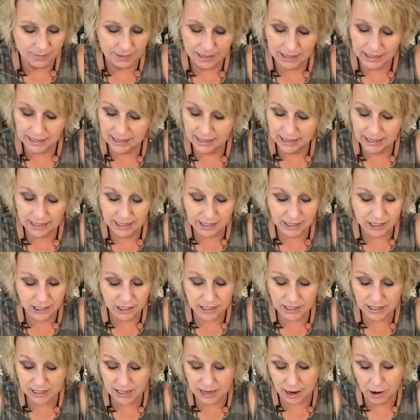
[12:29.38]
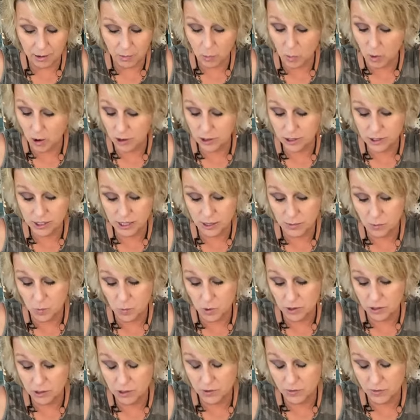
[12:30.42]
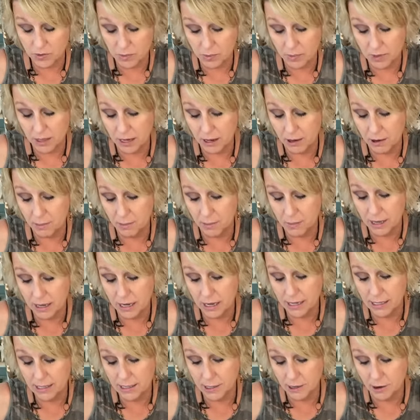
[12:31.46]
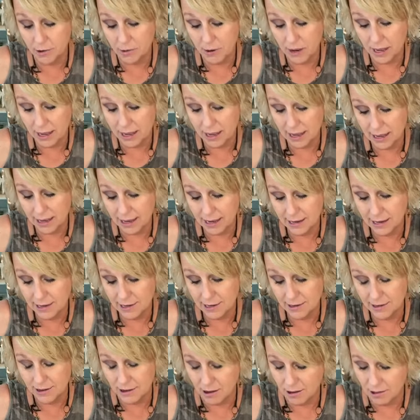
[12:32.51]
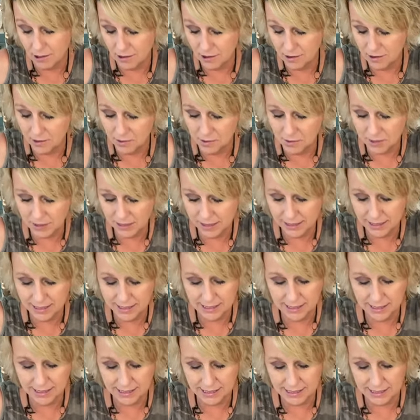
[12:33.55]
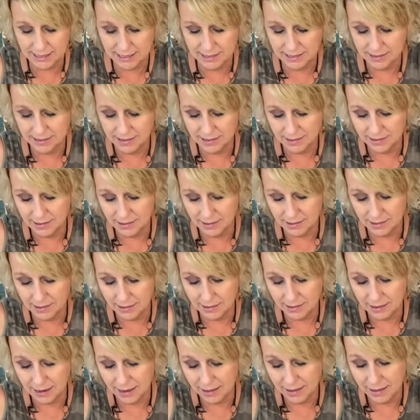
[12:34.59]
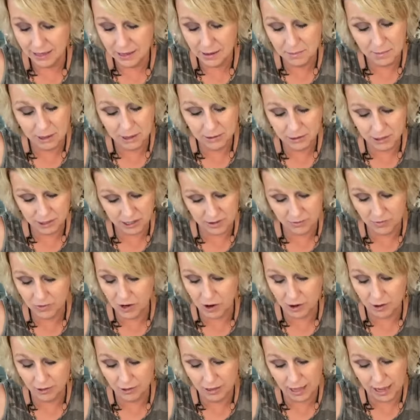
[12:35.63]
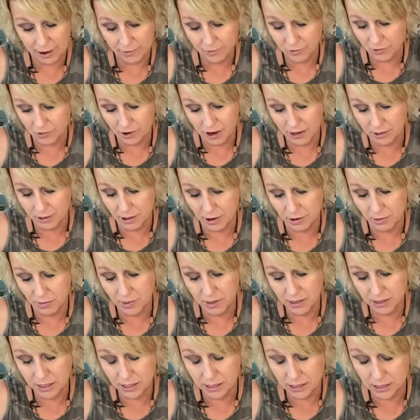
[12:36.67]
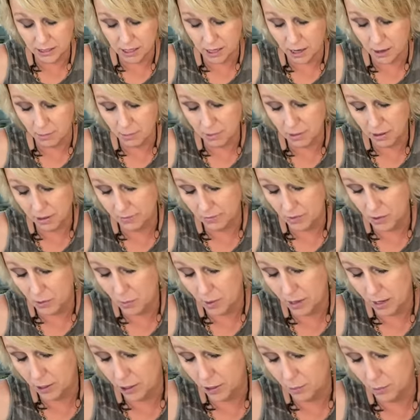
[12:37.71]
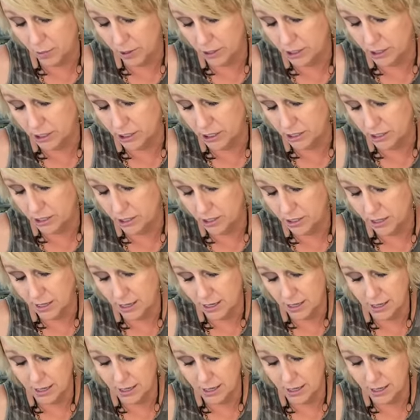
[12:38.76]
And then it just got worse and worse from there. But it's okay. Y'all hung with us. I think most of y'all laughed right along with us. A couple of you wet your britches.